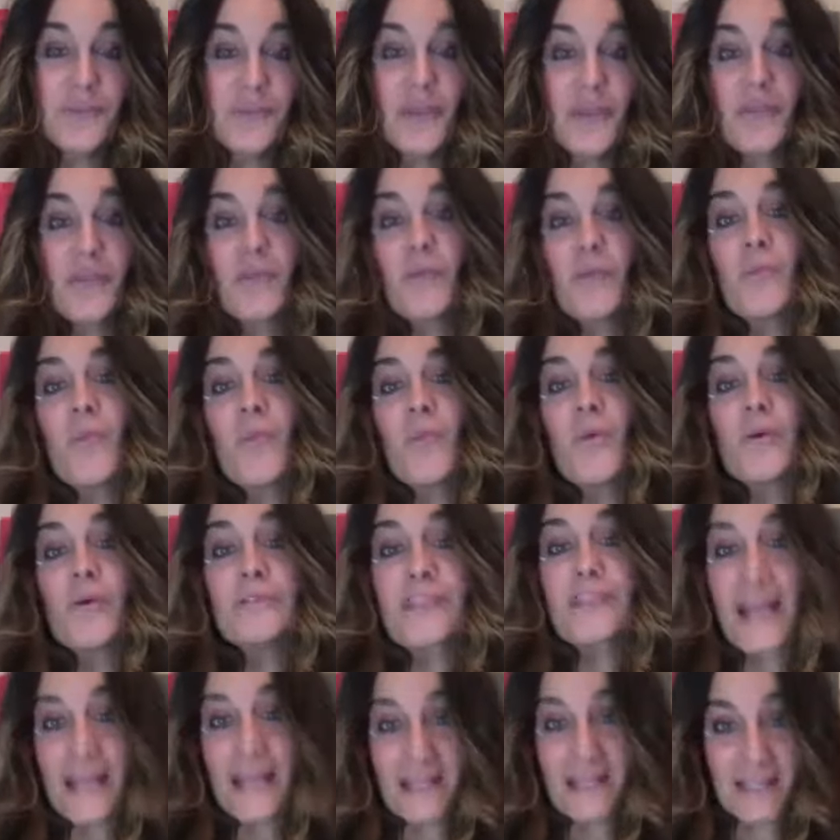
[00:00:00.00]
the more
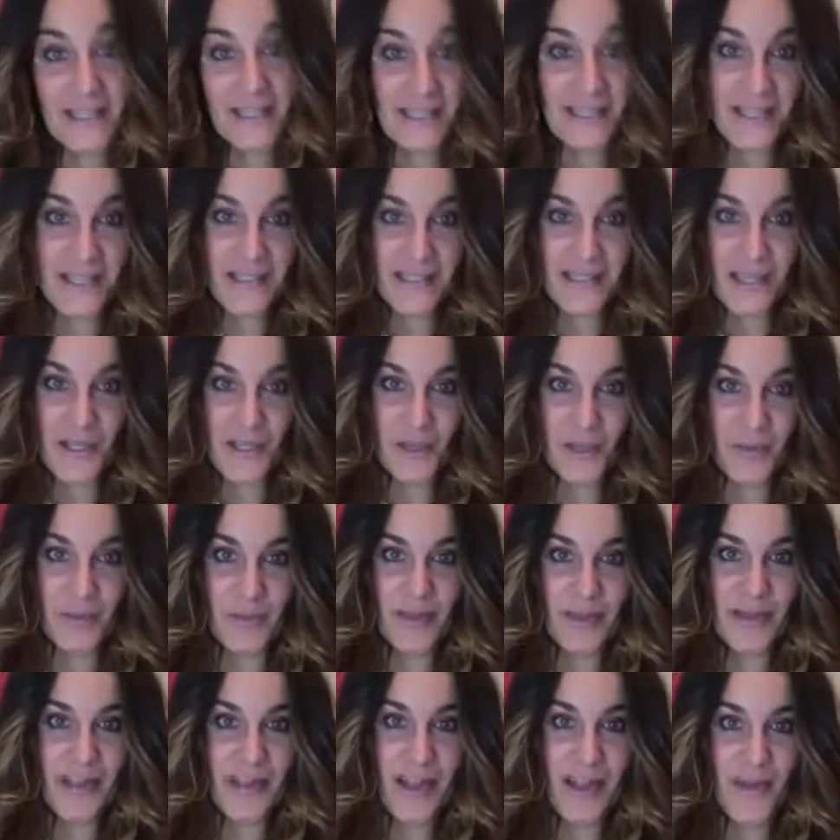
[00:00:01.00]
likely it is that you'll
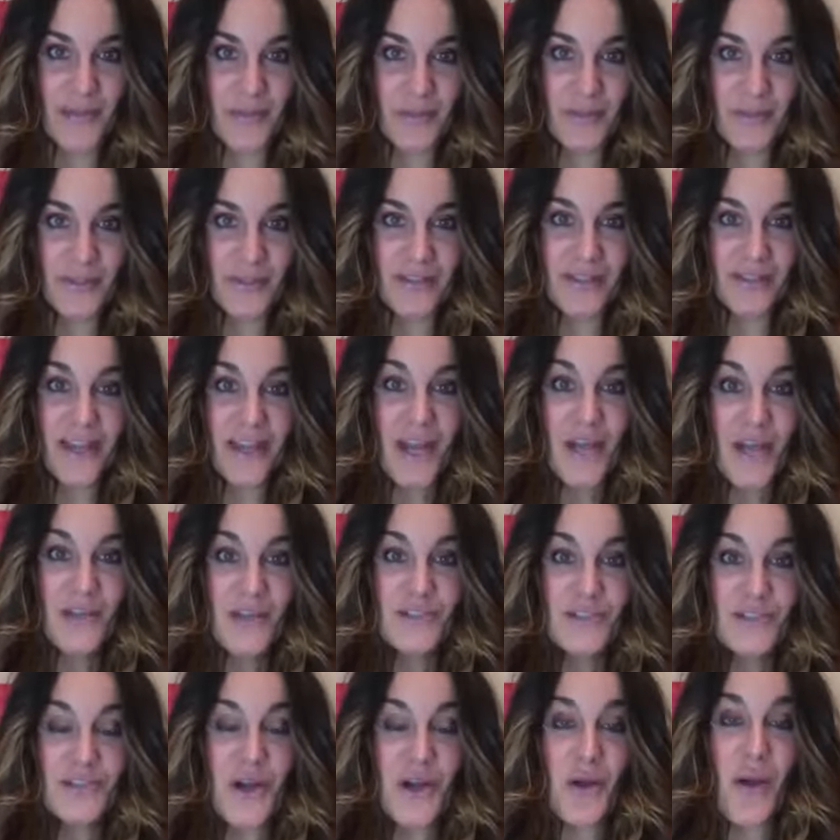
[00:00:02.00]
be accountable.
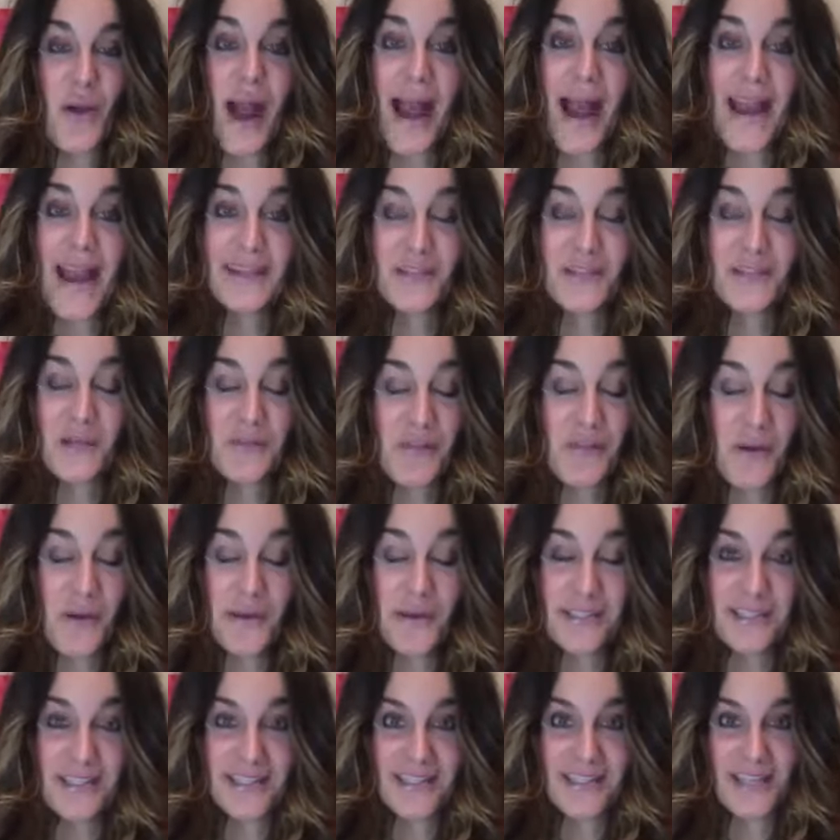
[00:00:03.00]
So I look forward
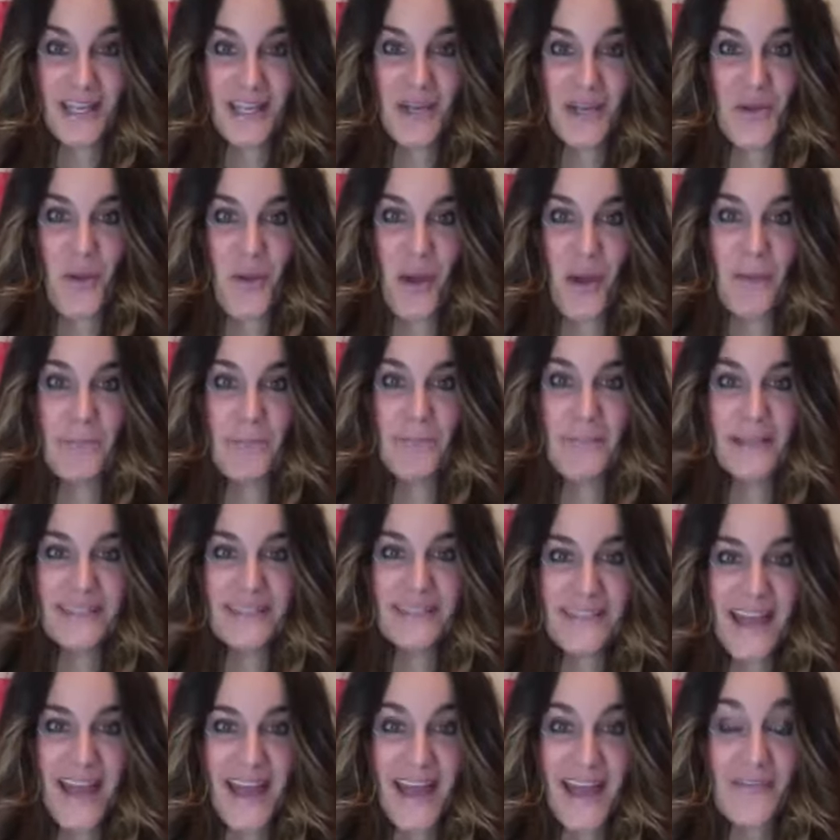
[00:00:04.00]
to seeing you on
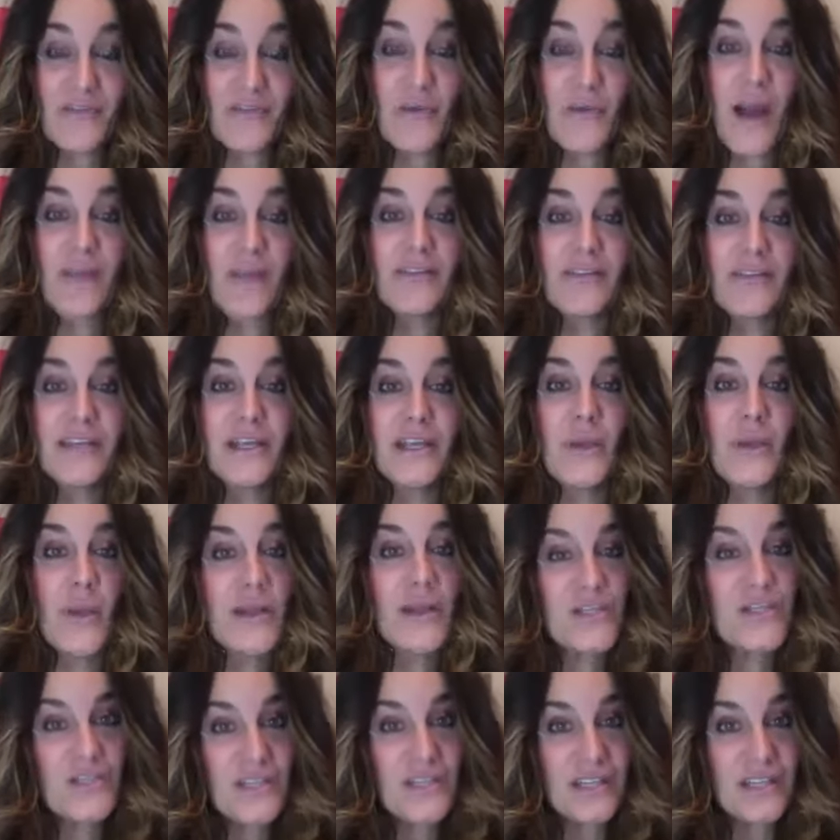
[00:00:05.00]
Monday. If you have any
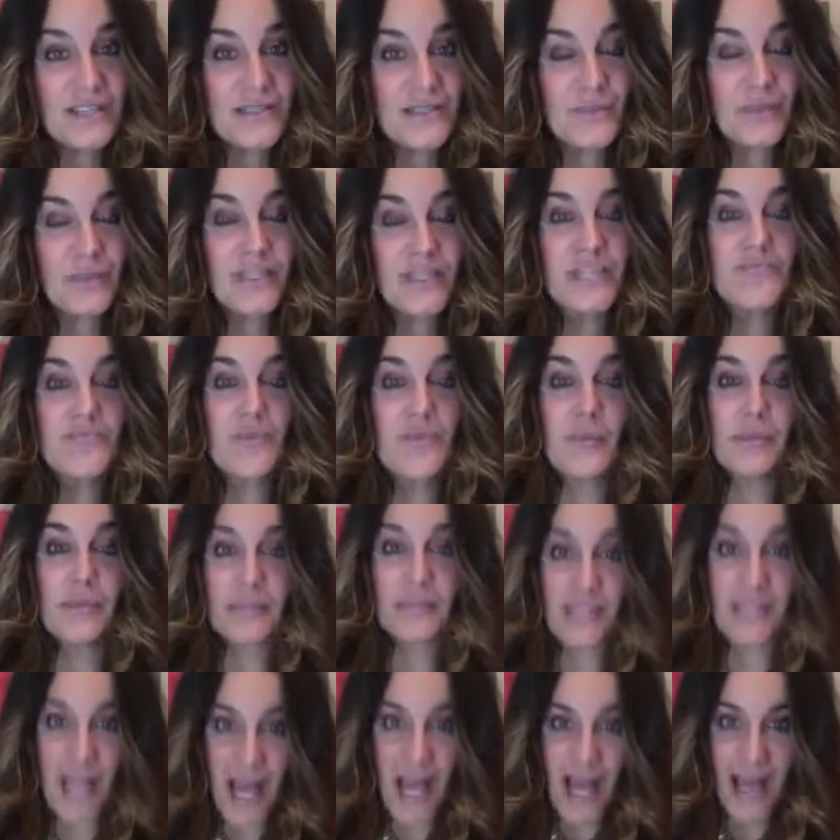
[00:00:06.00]
questions, please
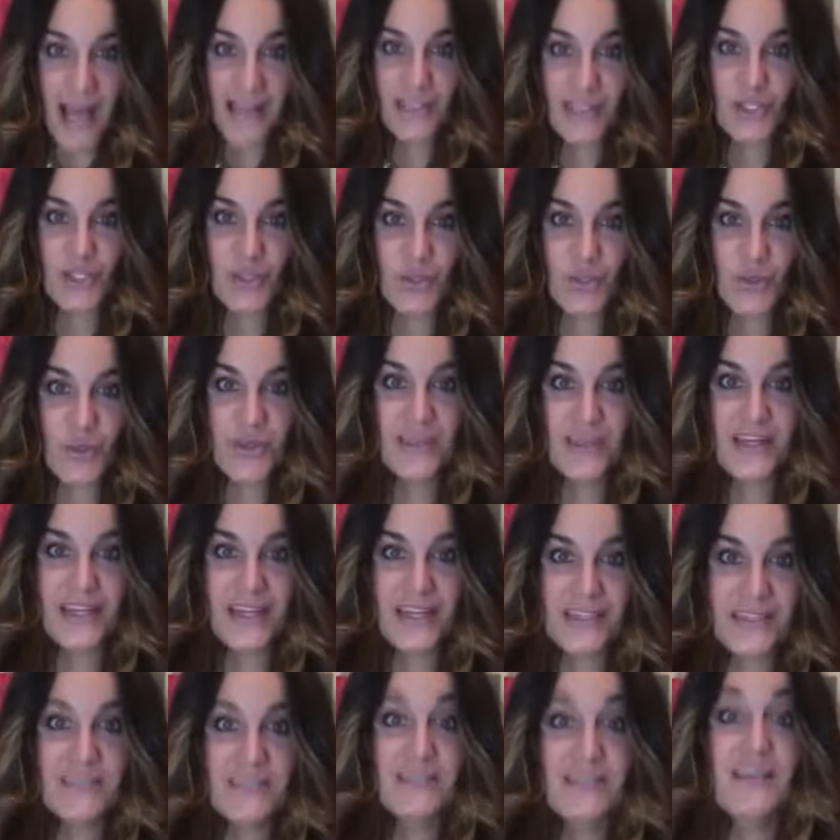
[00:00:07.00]
reply to
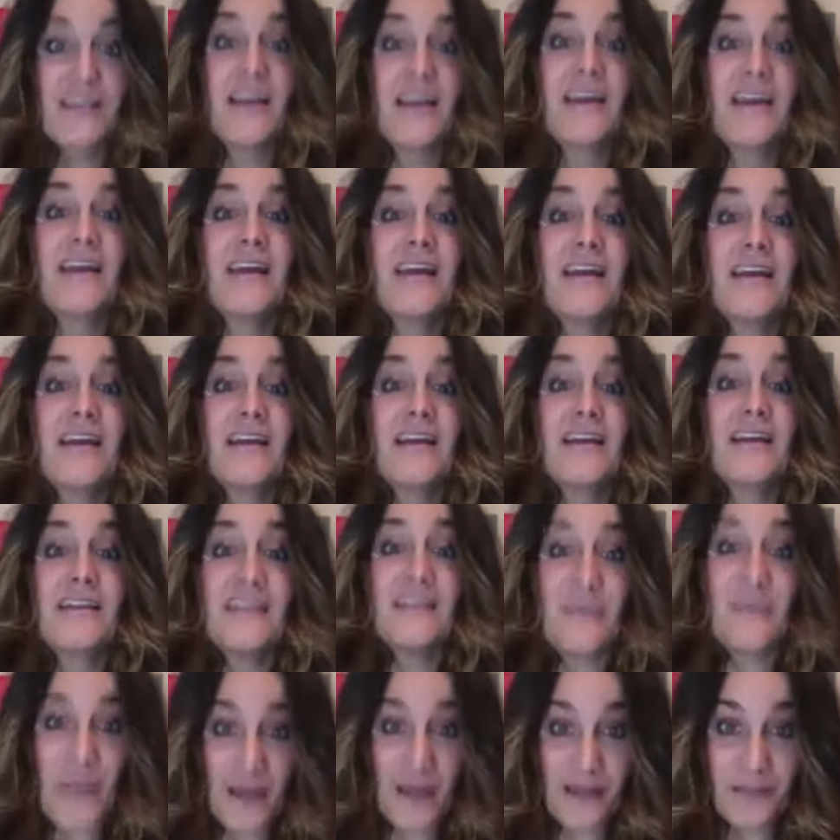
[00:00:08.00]
this
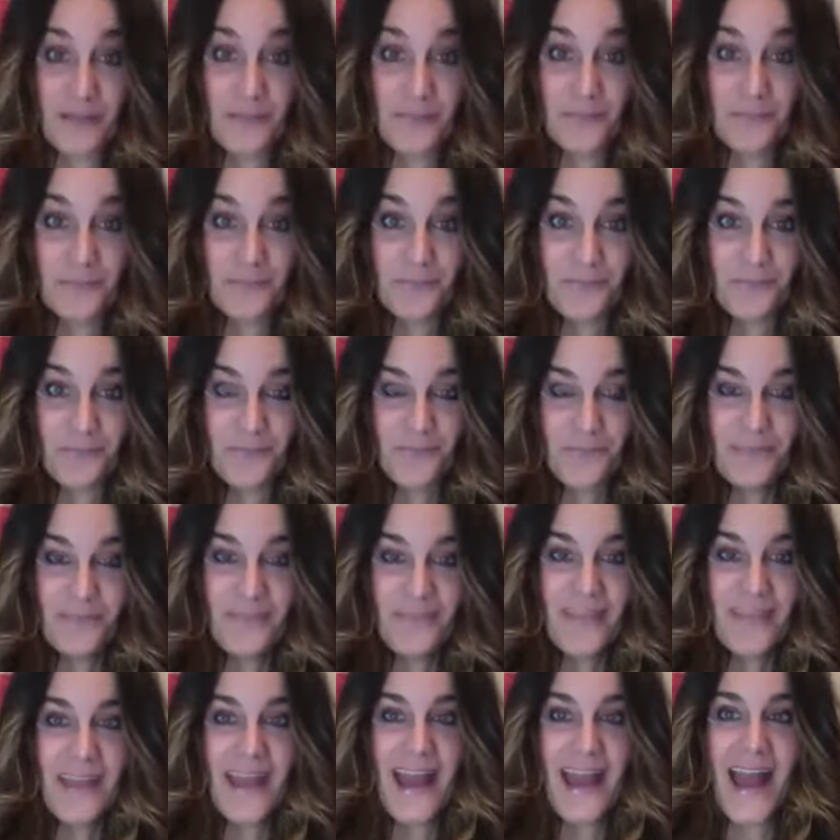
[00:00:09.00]
email.
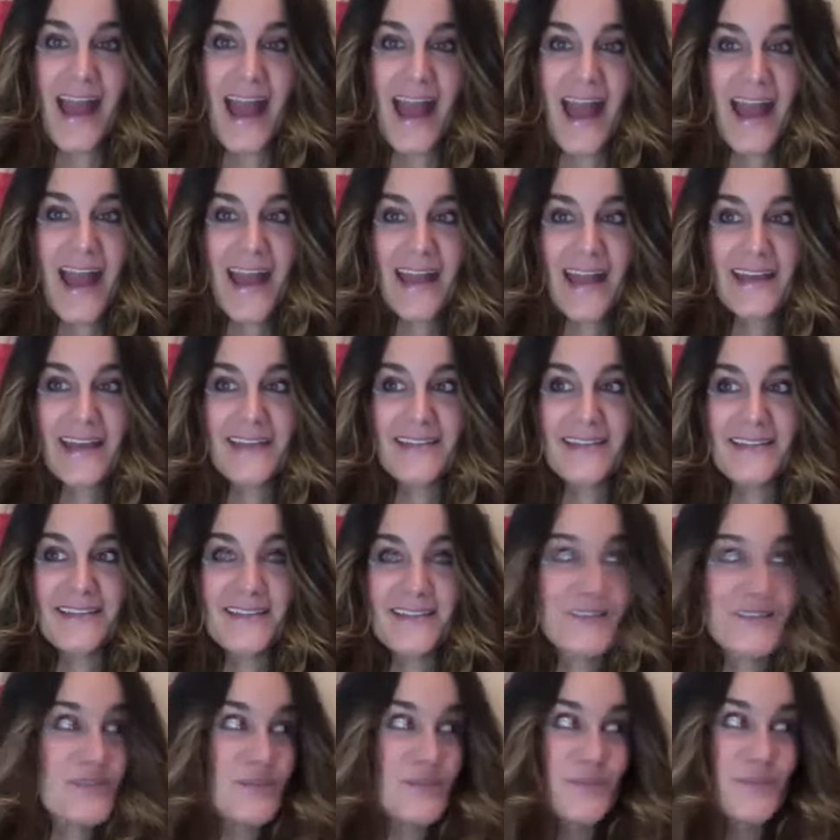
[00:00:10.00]

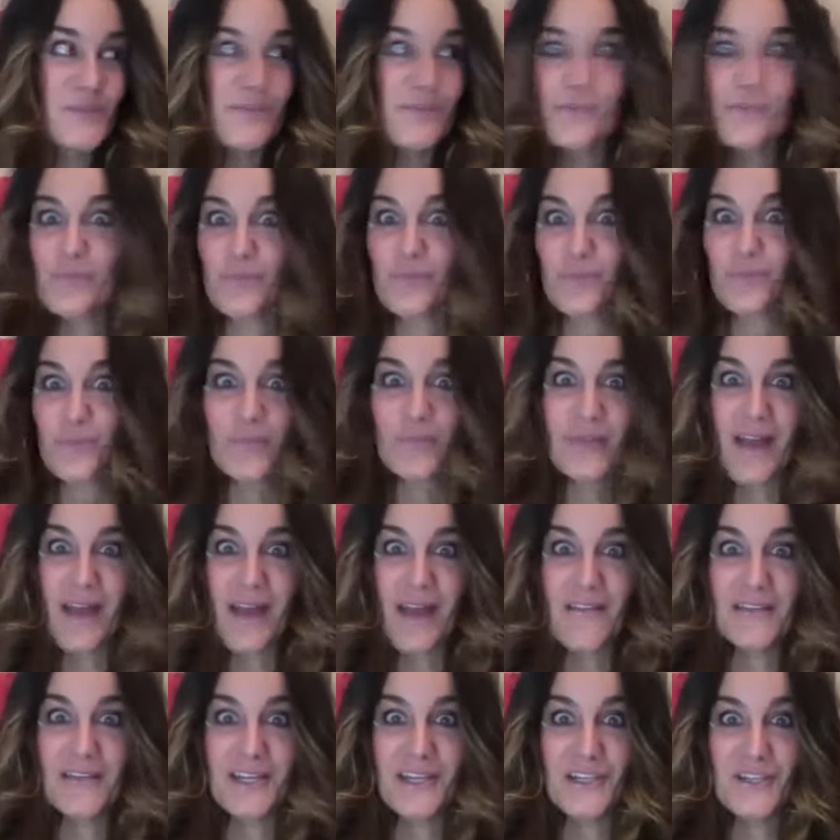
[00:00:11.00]
And
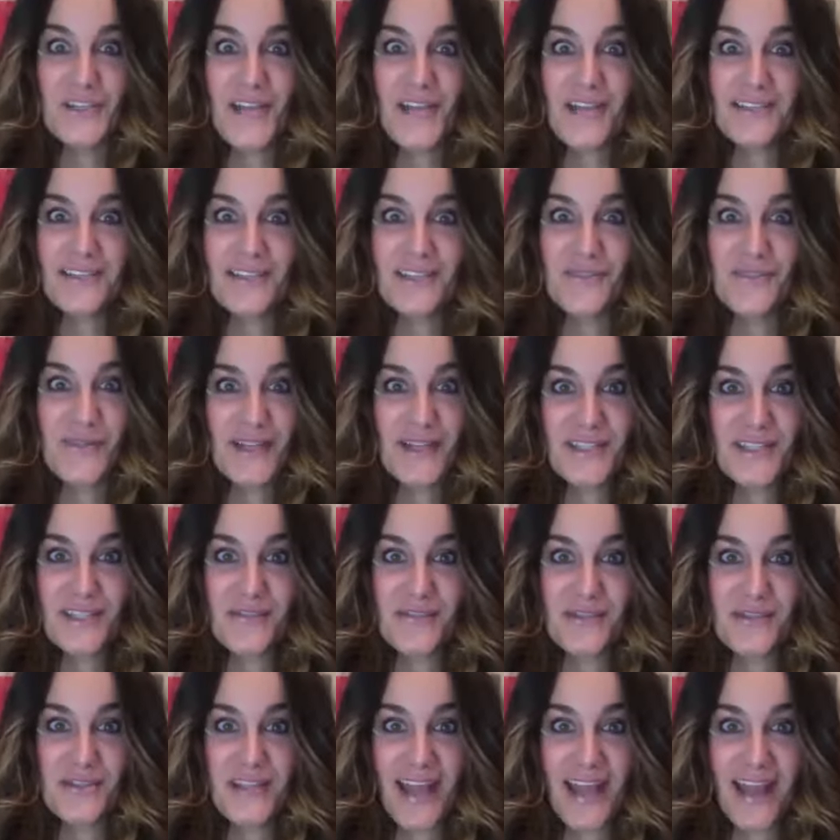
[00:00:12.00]
have an enchanted rest of
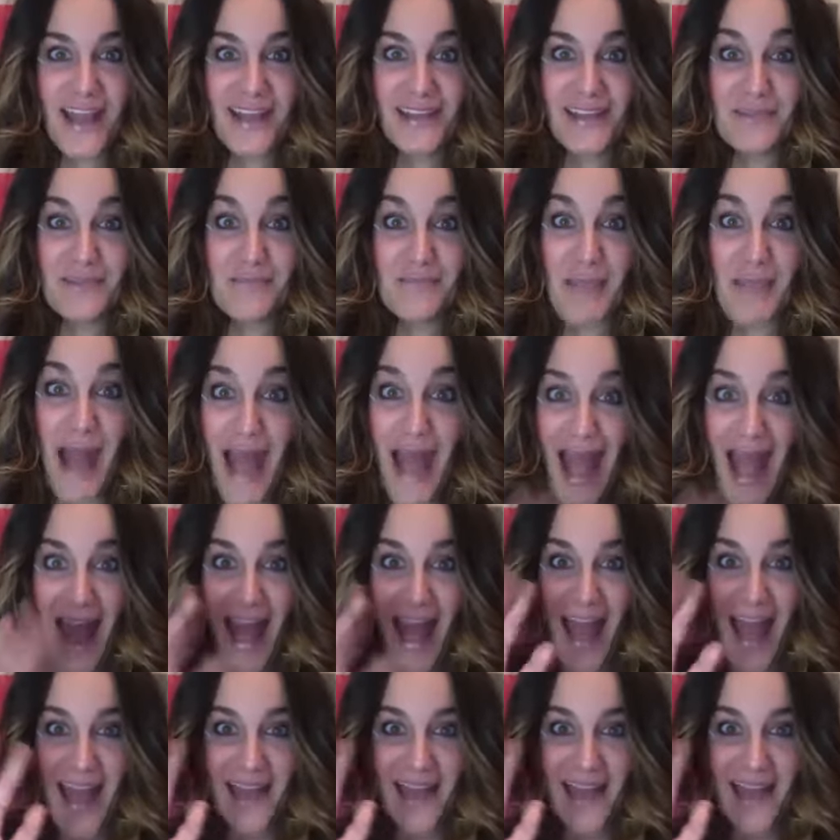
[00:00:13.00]
your day. Bye.